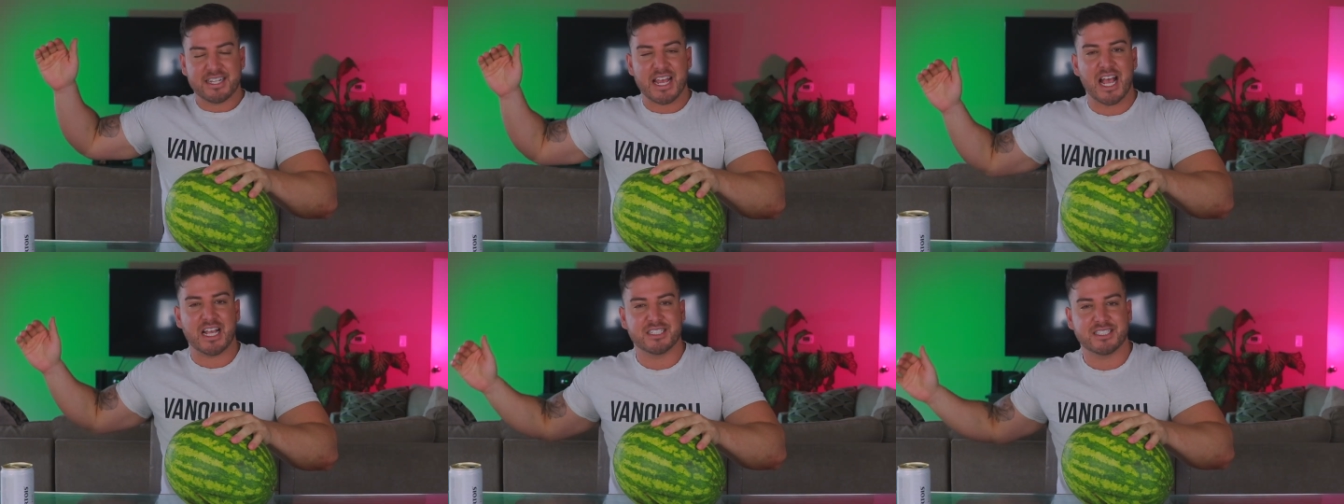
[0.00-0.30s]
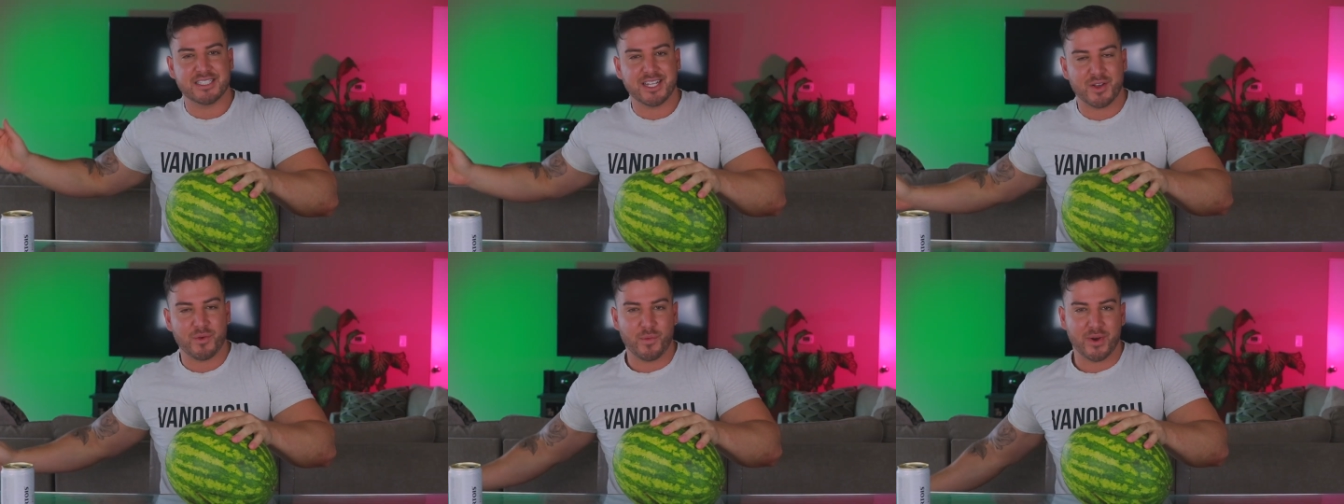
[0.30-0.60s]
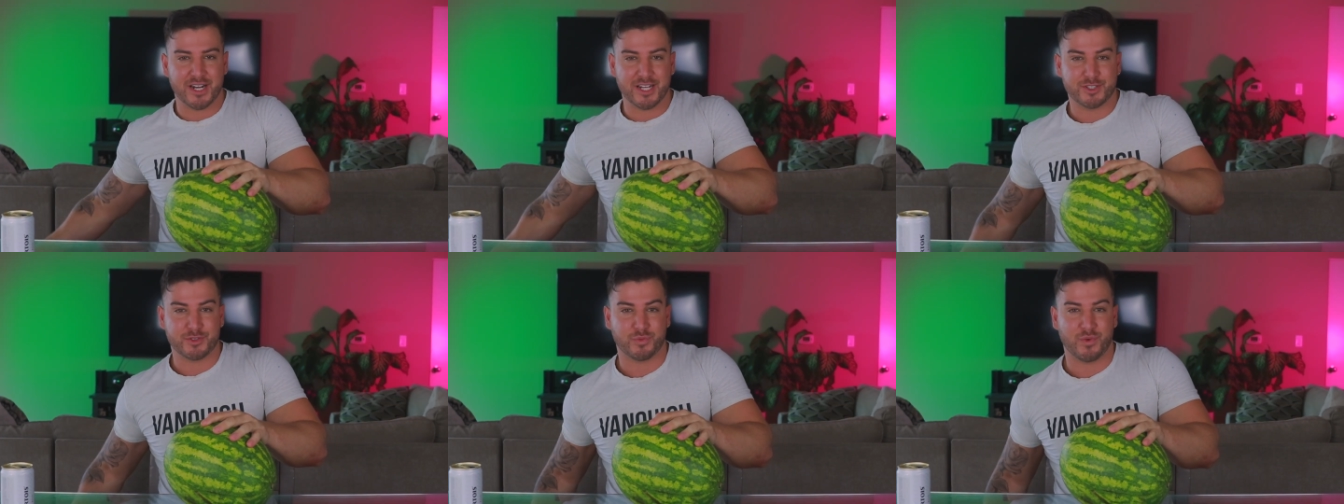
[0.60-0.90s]
test it
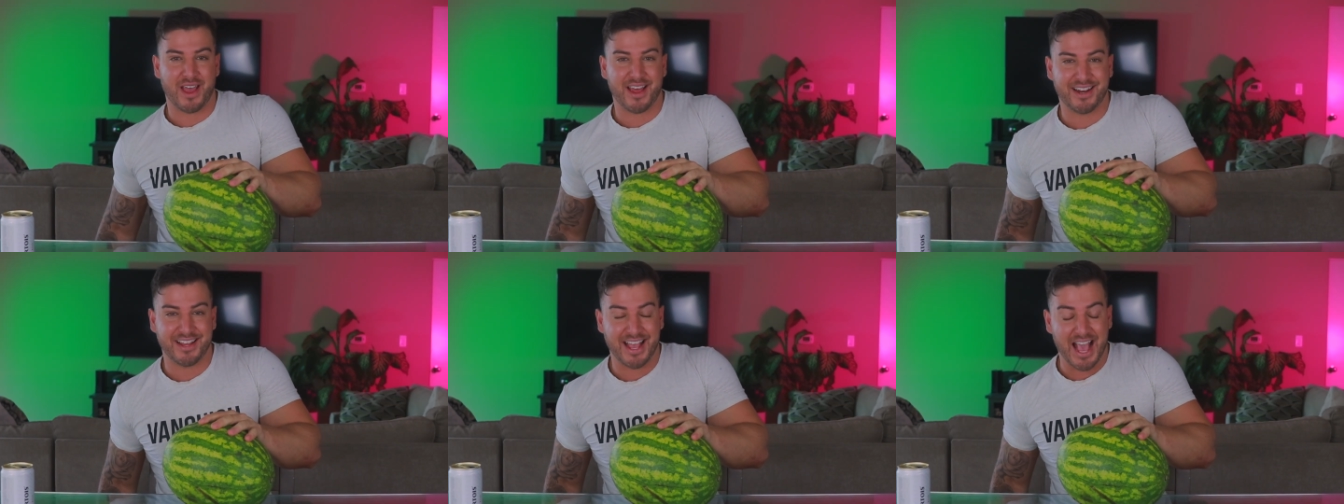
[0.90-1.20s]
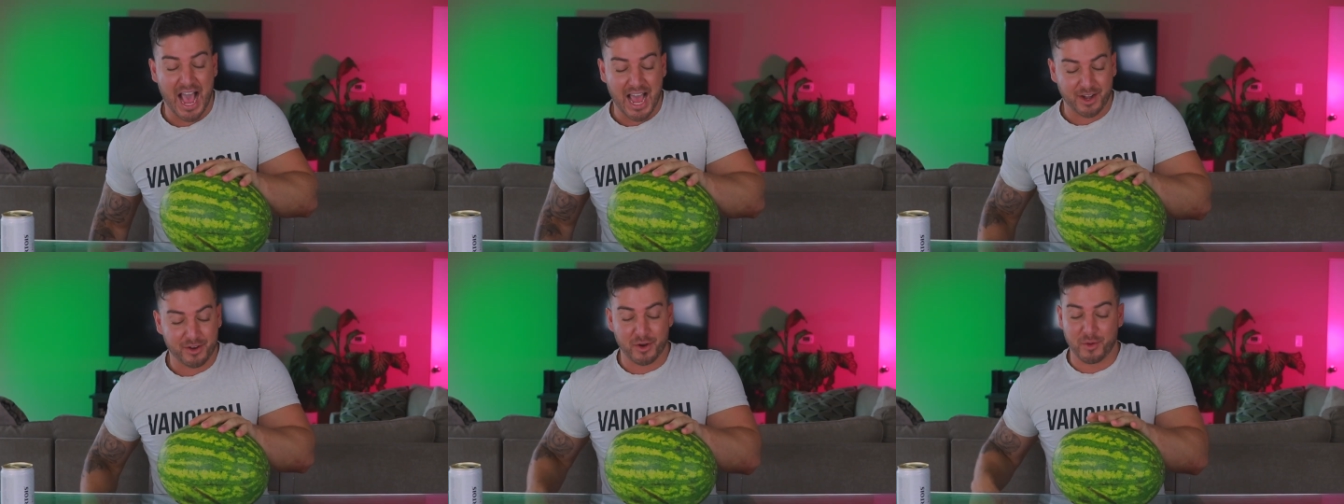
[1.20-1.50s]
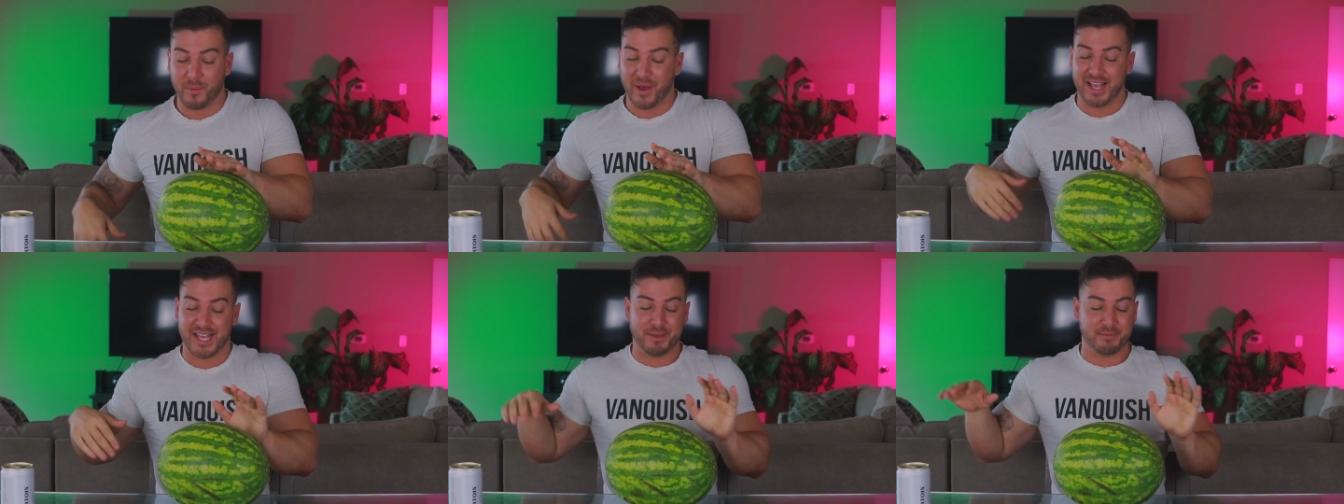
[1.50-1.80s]
when it's ready. I don't know
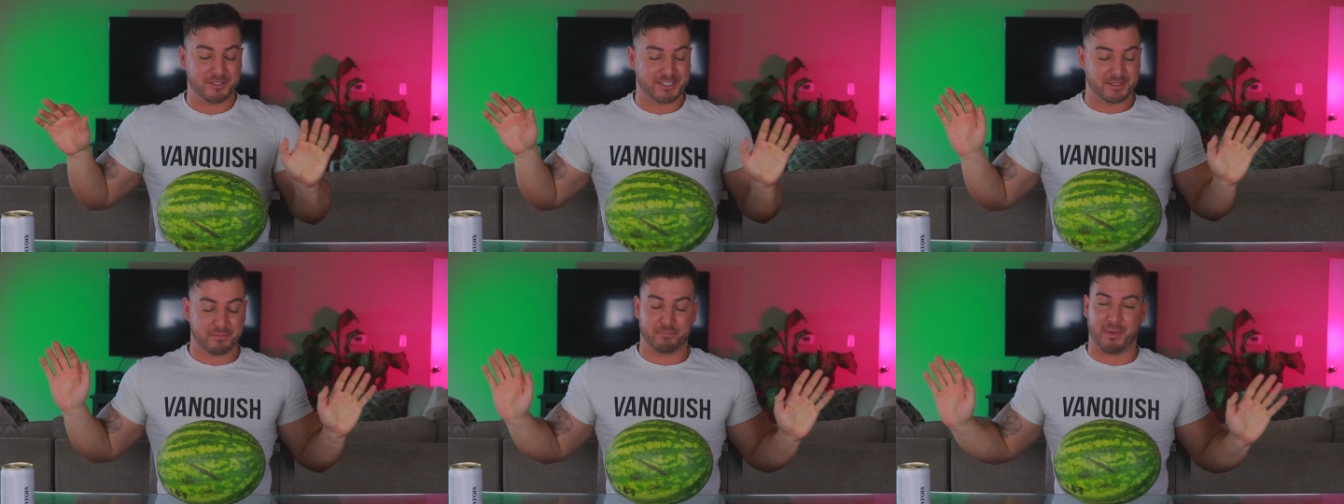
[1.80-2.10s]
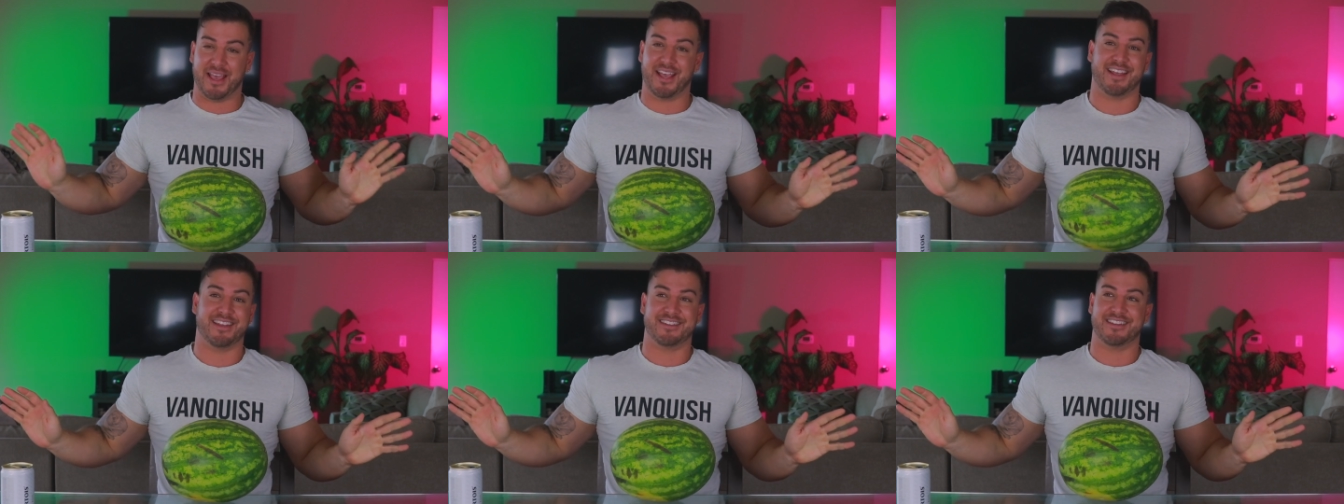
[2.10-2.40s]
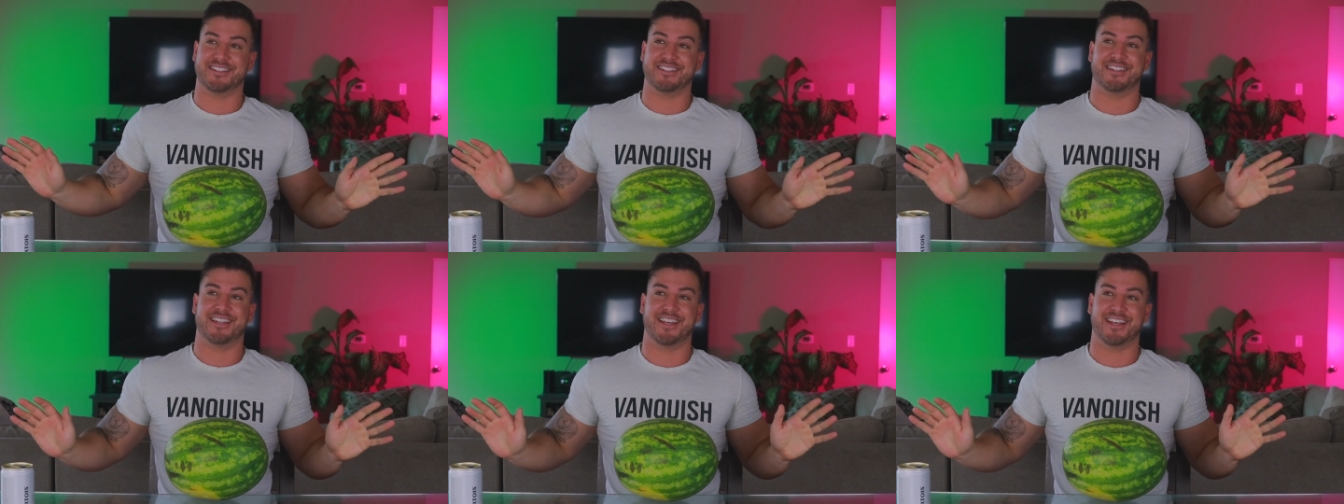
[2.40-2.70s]
why I keep spanking
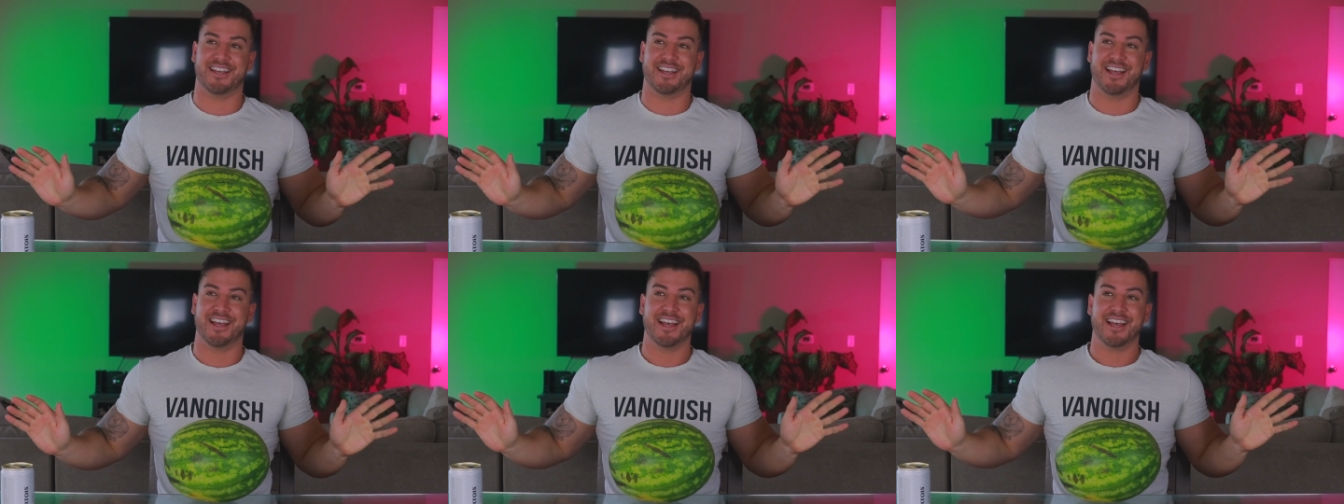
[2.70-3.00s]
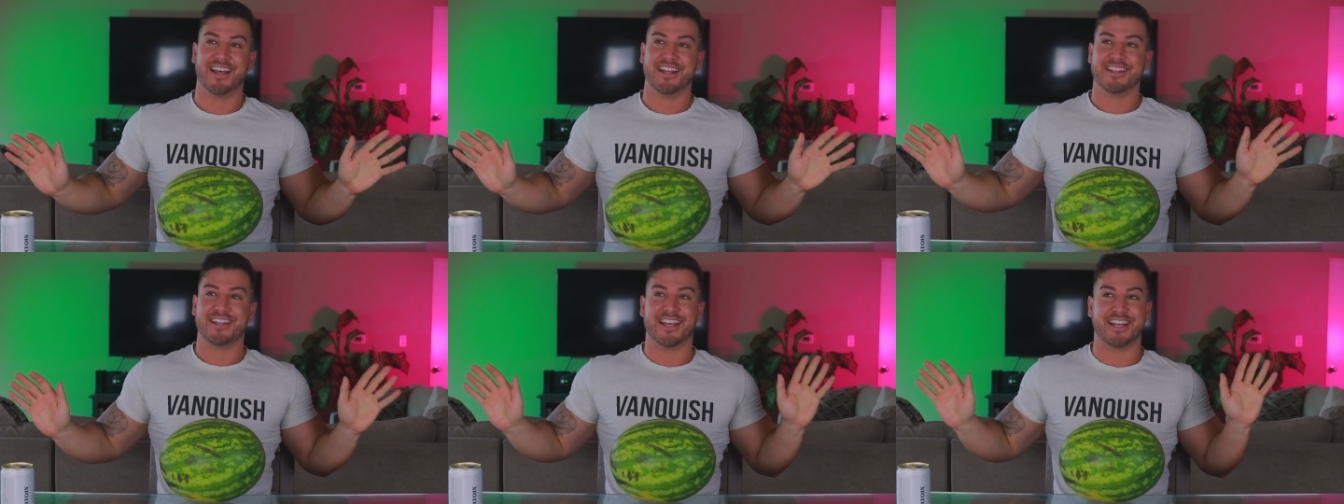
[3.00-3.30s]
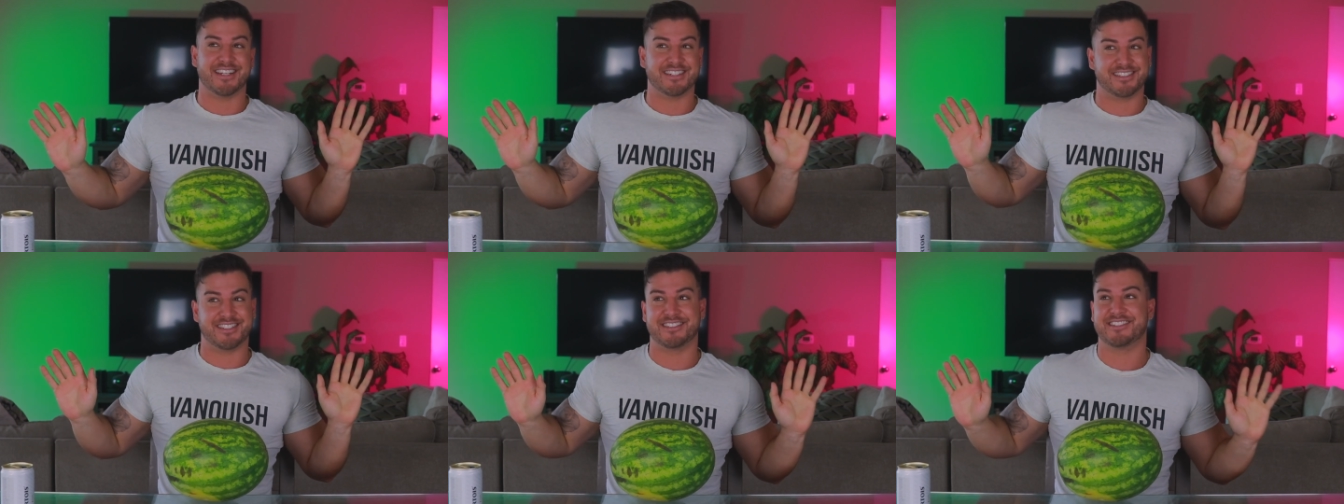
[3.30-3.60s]
this thing
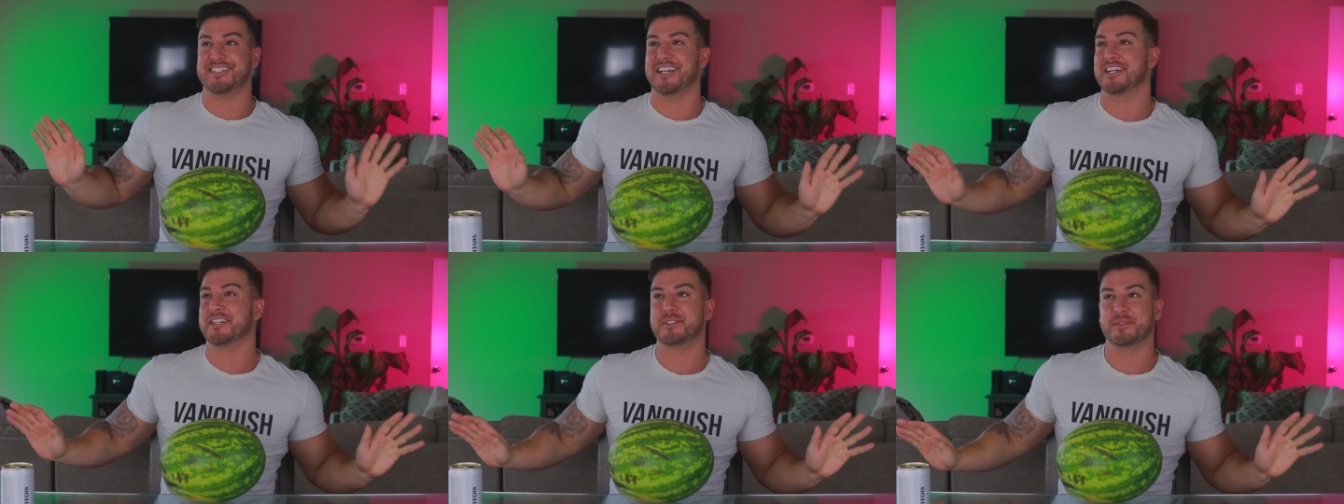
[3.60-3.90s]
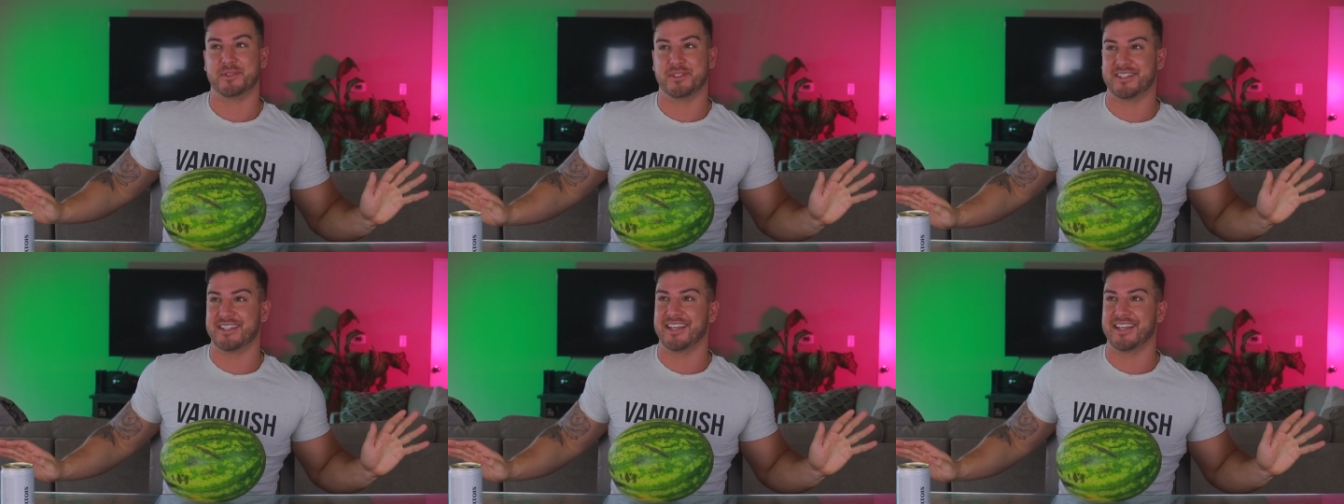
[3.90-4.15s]
like it's a sexual